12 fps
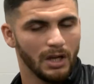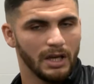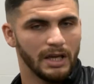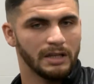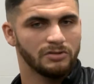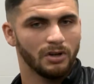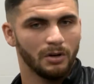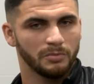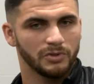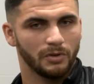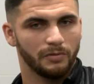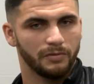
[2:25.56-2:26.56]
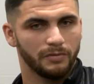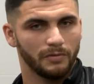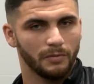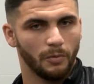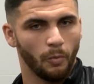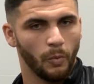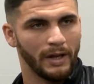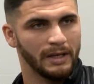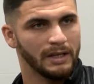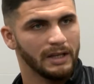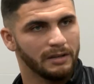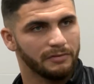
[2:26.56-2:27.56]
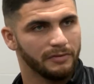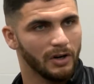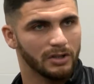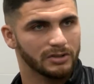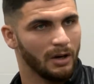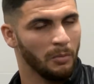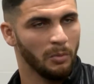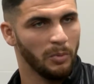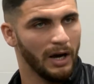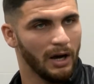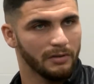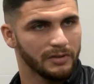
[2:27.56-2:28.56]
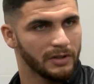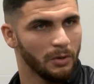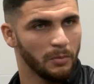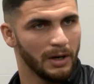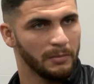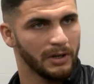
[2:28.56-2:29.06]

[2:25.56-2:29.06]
in terms of, when did it first come about, if you don't mind me